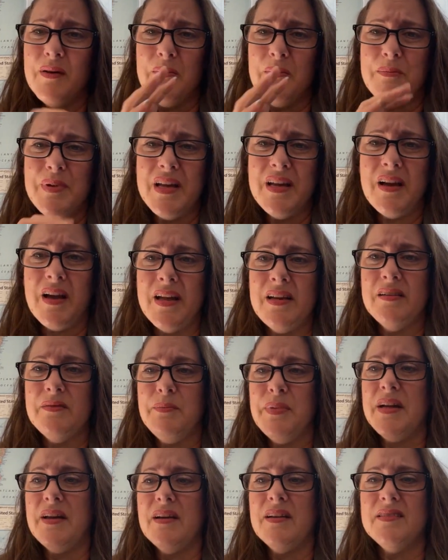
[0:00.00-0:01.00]
be kind
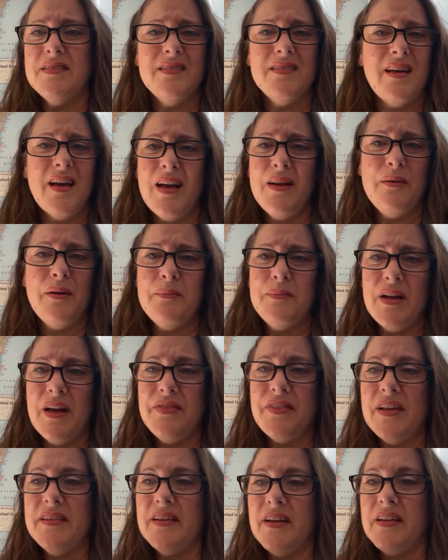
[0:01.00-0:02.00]
because I'm
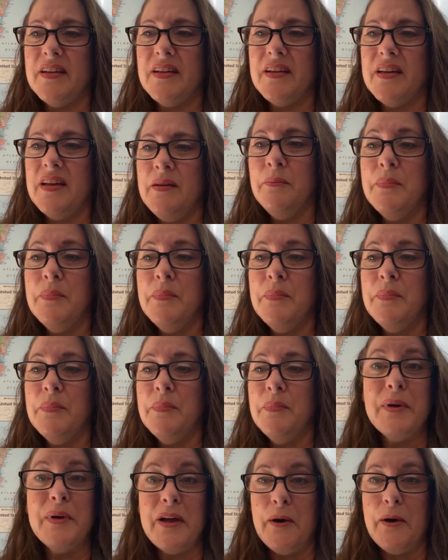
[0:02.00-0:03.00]
not that techie. But
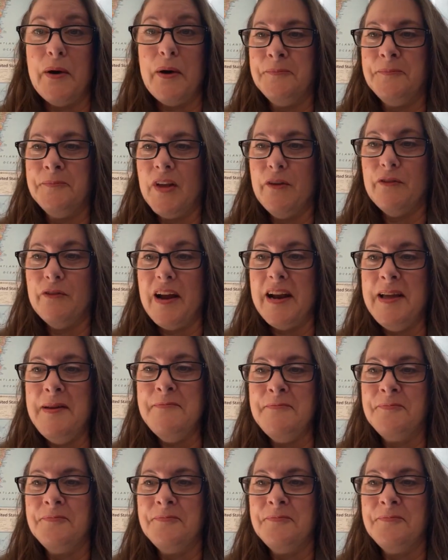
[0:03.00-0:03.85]
here we go. Ready?